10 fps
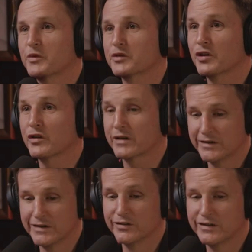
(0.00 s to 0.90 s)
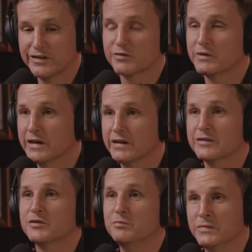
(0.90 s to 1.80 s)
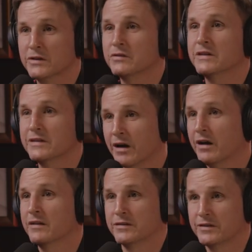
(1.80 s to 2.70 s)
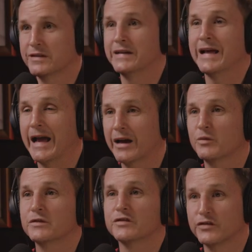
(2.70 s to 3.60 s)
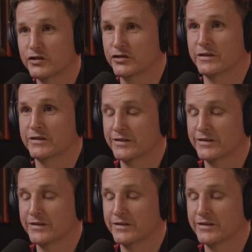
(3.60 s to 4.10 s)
We're talking nearly $300 million in acquisition.